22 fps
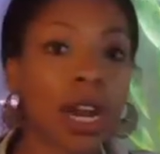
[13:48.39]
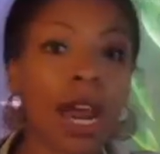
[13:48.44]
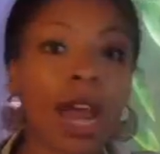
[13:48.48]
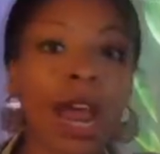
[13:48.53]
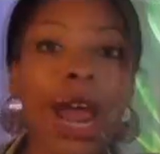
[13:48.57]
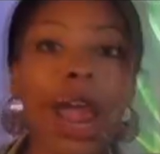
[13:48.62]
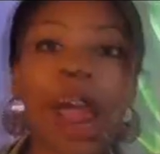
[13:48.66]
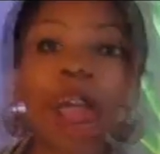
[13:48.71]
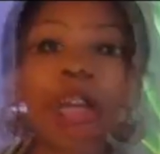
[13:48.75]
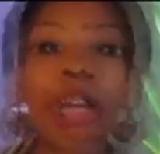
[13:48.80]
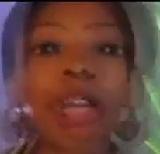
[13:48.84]

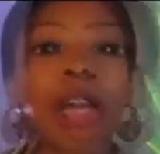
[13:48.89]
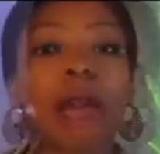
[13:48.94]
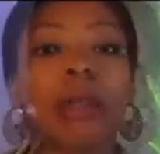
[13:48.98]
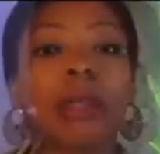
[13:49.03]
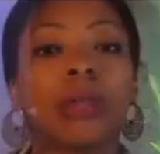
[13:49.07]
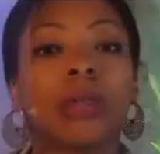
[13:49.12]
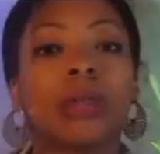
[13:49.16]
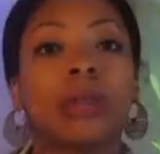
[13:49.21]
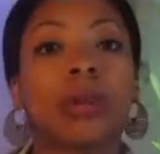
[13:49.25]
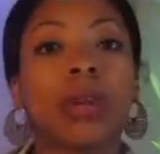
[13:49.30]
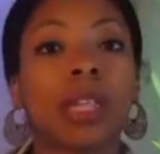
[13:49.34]
I think that was
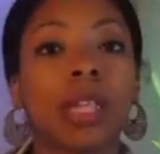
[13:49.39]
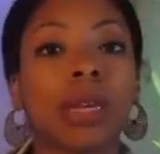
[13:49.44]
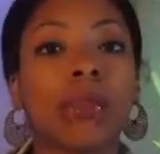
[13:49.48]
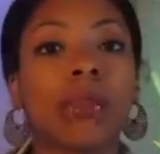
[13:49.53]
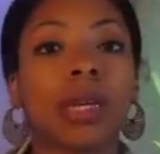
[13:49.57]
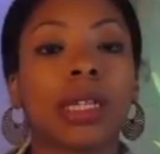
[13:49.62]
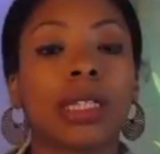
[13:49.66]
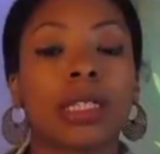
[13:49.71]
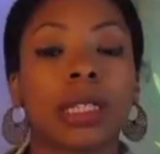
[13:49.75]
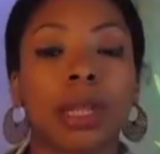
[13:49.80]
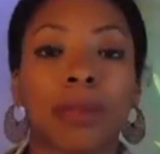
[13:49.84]
really
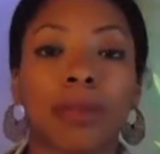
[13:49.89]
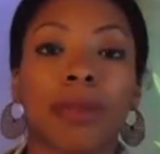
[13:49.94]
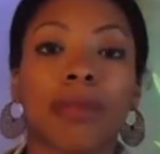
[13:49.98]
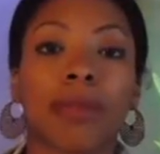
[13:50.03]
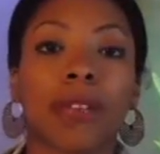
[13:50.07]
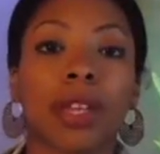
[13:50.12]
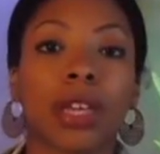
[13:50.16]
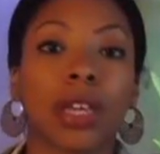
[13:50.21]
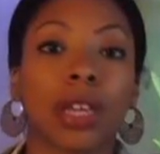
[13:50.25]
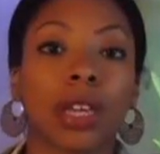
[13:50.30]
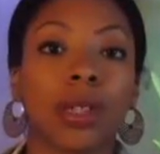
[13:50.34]
messed up of
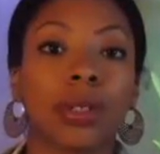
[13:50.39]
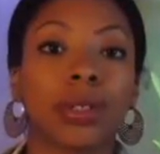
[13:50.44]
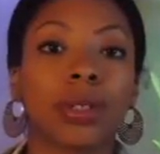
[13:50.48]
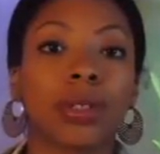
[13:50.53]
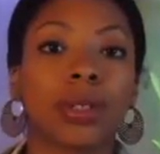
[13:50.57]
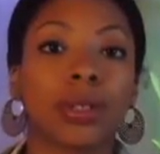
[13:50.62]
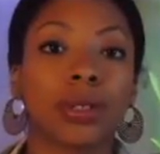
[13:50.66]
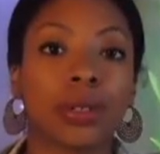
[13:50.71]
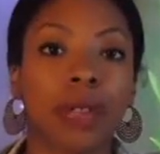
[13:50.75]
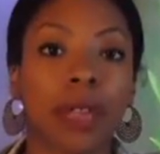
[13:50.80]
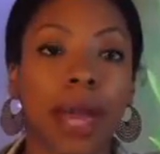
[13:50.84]
Nicki to
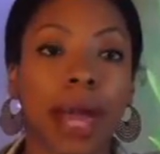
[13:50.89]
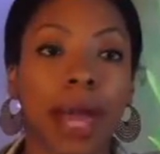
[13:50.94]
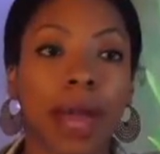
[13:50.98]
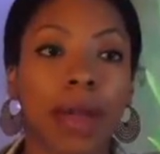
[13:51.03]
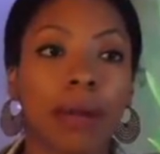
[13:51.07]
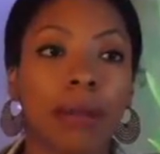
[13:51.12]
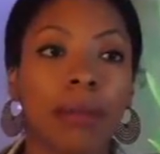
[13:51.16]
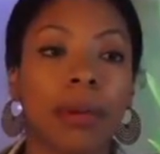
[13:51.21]
do that.